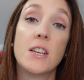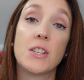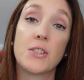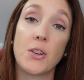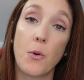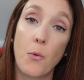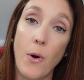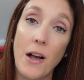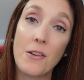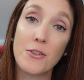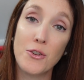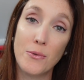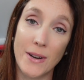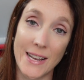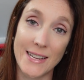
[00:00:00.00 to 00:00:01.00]
So while
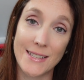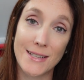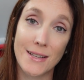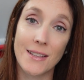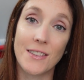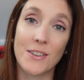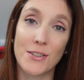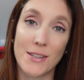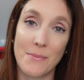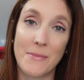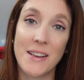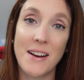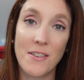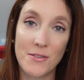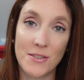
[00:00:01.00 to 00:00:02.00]
you wait, there's
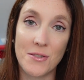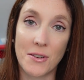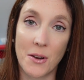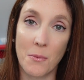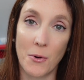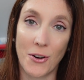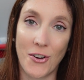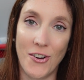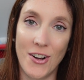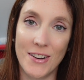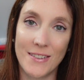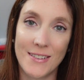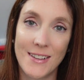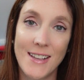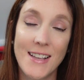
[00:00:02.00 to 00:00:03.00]
something else you can work
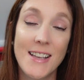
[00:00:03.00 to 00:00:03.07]
on.